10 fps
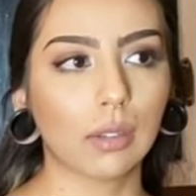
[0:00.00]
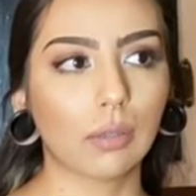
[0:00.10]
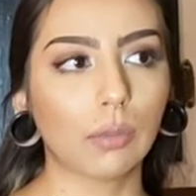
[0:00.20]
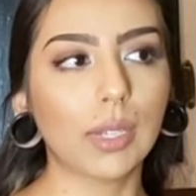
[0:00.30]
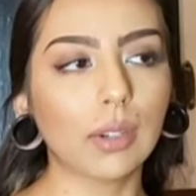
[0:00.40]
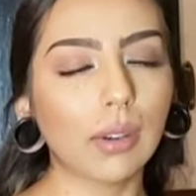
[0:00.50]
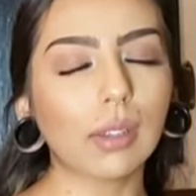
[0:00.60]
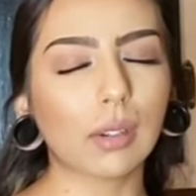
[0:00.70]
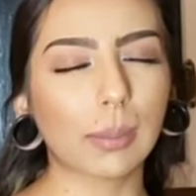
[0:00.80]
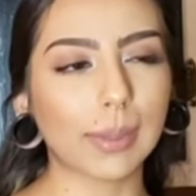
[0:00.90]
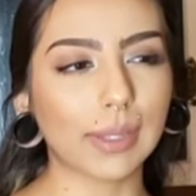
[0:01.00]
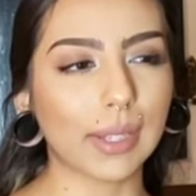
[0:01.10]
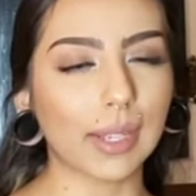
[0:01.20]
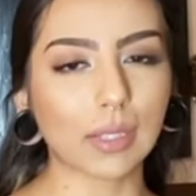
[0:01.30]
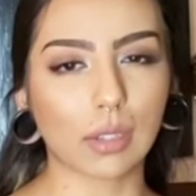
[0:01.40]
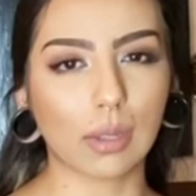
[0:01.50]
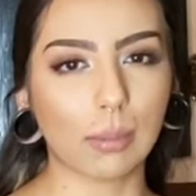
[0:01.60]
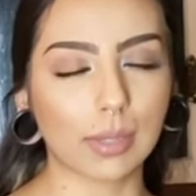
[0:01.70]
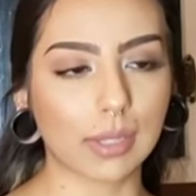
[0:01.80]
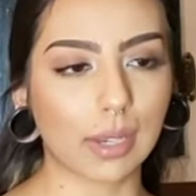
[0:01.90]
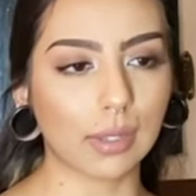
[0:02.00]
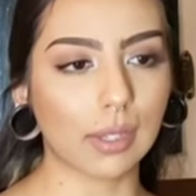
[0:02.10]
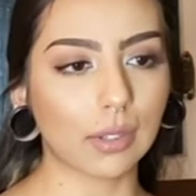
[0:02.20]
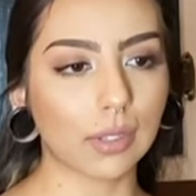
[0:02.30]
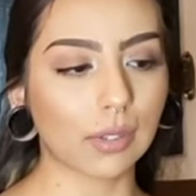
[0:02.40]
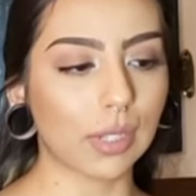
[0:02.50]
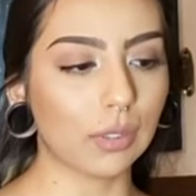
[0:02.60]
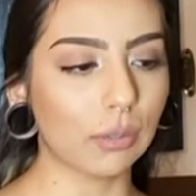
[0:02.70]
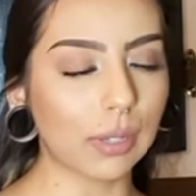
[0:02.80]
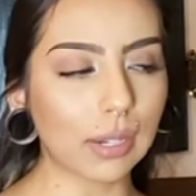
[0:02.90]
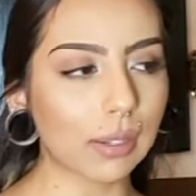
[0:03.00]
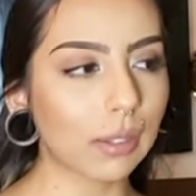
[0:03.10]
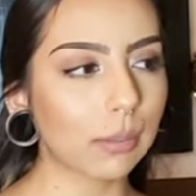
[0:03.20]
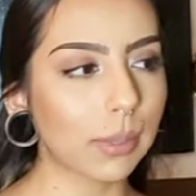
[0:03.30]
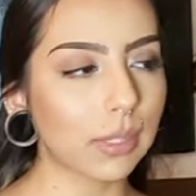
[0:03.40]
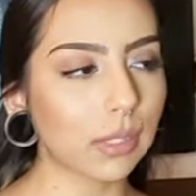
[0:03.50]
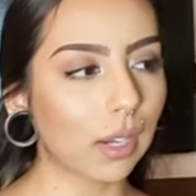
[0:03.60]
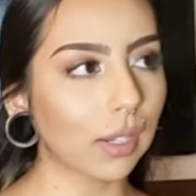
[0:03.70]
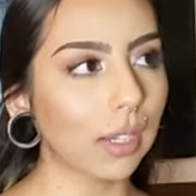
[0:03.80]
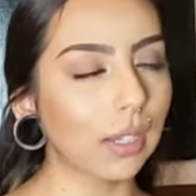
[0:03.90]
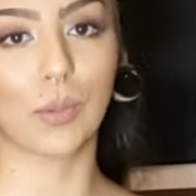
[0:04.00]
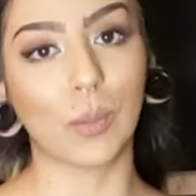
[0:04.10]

we go a little bit late, so they've been sitting there, so they do get a little bit soggy.